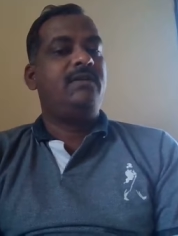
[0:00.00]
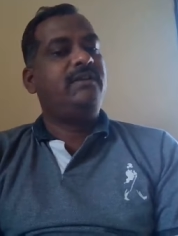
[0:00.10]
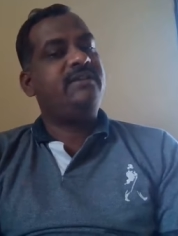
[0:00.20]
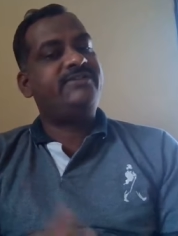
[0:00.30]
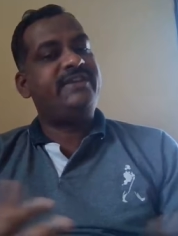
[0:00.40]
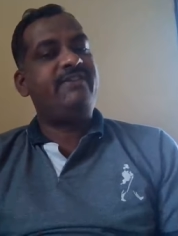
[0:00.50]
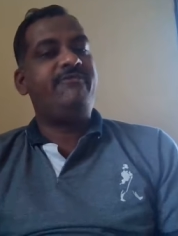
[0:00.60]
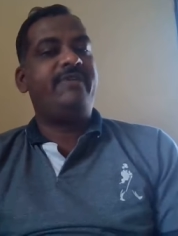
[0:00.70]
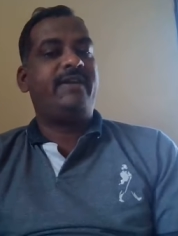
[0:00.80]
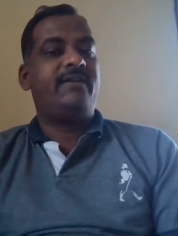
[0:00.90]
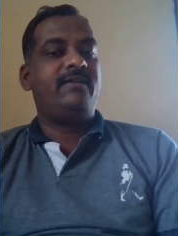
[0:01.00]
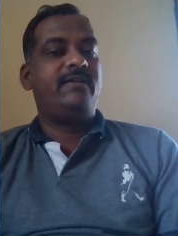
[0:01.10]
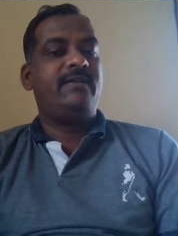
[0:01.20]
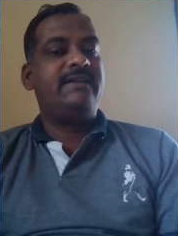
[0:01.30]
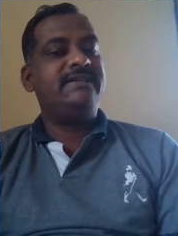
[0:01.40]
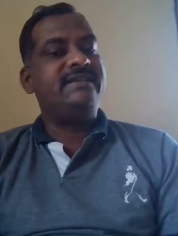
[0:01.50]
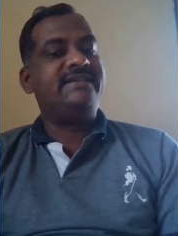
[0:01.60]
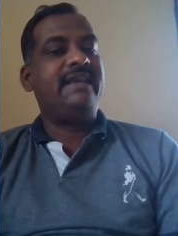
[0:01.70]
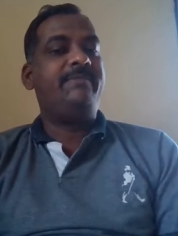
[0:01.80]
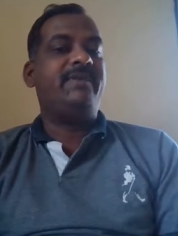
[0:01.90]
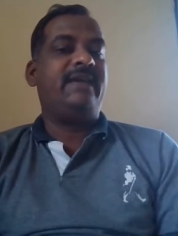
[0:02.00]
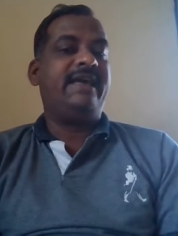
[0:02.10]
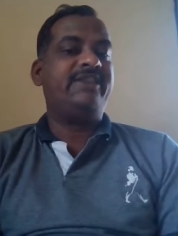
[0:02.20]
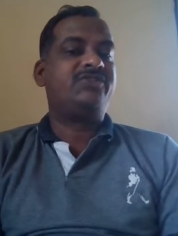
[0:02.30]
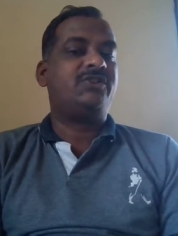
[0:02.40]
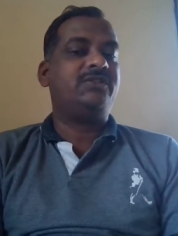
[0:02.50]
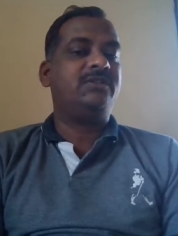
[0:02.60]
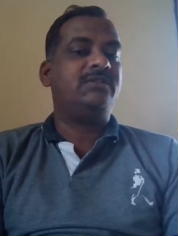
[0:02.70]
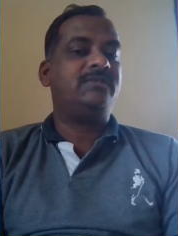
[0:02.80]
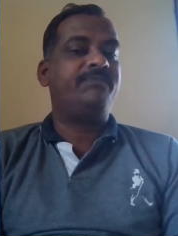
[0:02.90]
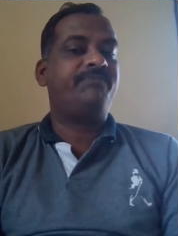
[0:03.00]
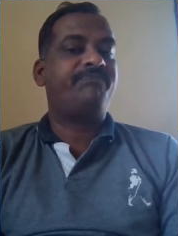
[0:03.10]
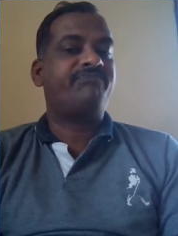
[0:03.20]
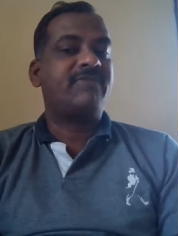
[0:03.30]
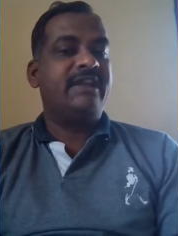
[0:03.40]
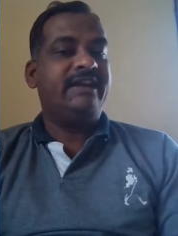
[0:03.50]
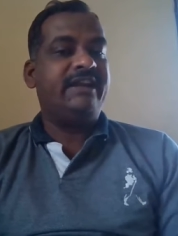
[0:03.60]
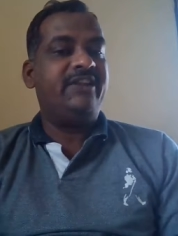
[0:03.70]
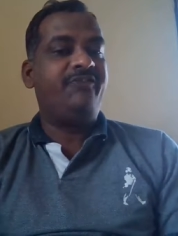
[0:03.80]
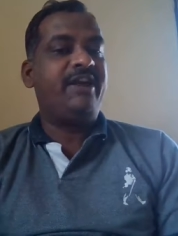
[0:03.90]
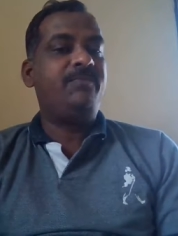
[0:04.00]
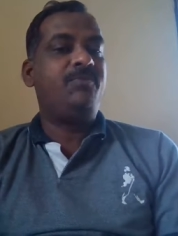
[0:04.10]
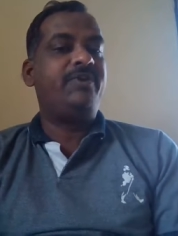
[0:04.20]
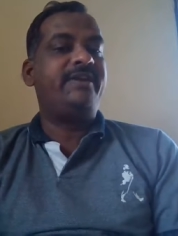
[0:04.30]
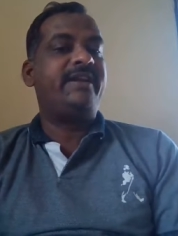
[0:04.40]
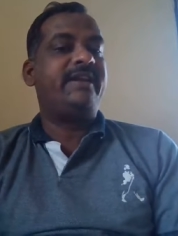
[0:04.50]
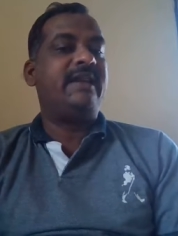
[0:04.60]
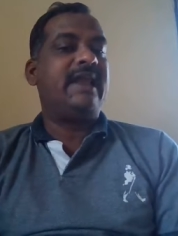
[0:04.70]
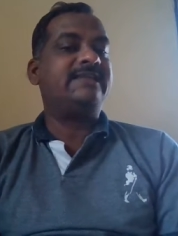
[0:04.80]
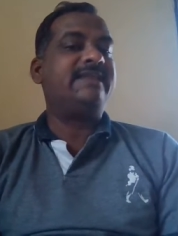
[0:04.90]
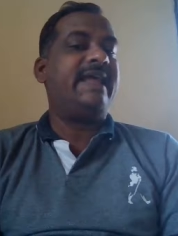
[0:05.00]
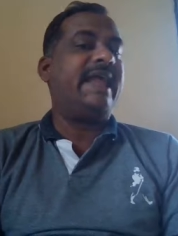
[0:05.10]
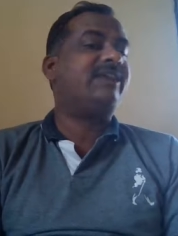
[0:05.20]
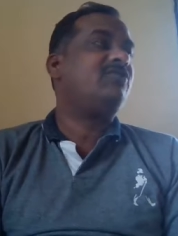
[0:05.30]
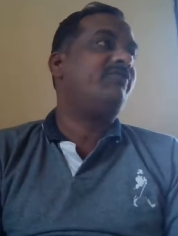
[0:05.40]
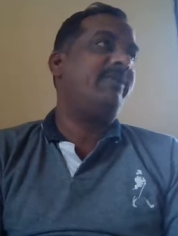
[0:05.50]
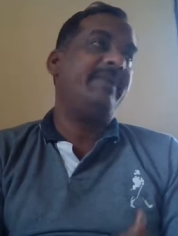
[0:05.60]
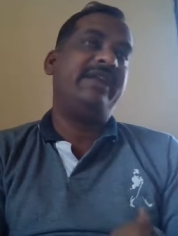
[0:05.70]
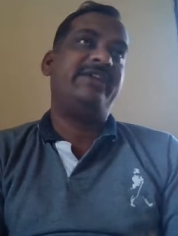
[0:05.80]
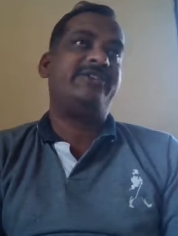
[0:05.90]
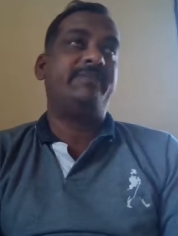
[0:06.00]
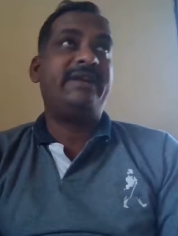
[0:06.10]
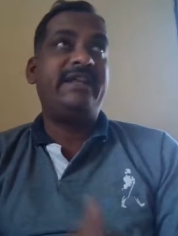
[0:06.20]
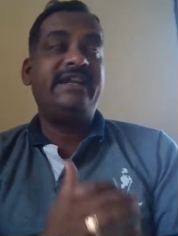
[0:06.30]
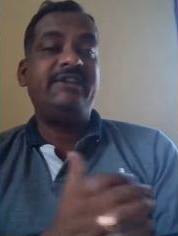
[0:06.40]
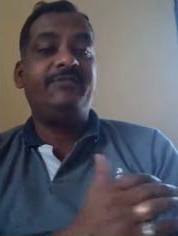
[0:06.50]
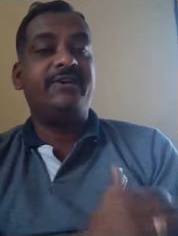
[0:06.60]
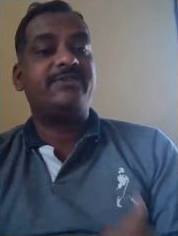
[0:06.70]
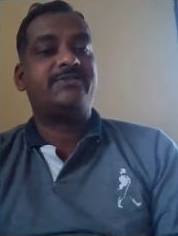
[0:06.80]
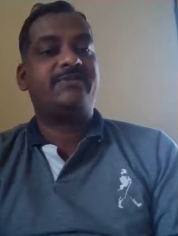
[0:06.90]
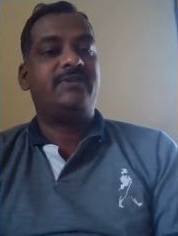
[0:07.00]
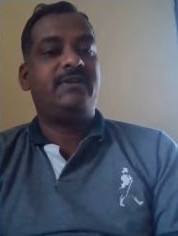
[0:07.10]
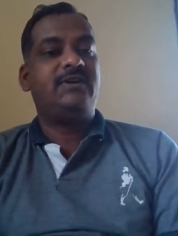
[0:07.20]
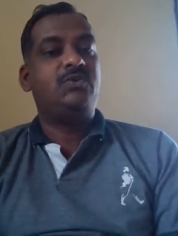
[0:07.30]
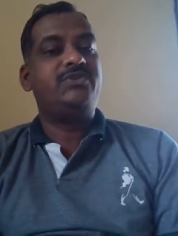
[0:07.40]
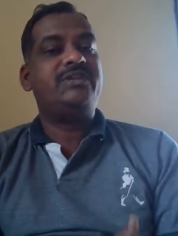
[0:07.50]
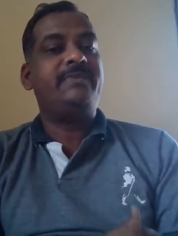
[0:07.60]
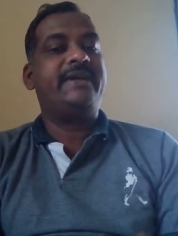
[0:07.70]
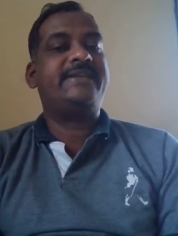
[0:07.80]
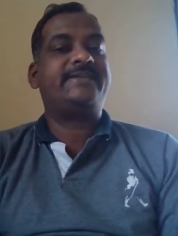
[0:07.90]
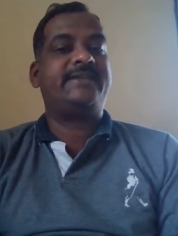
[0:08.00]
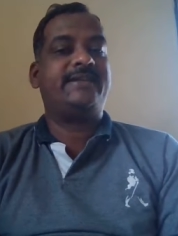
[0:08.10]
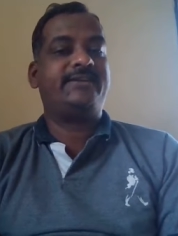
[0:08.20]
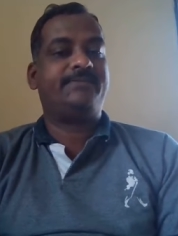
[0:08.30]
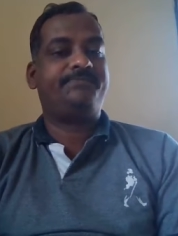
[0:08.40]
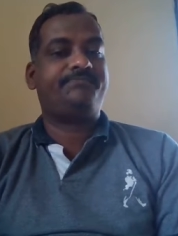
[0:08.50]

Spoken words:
In the same way, his disciple Aristotle defined poetry as an act of imitation, but he differs to some extent.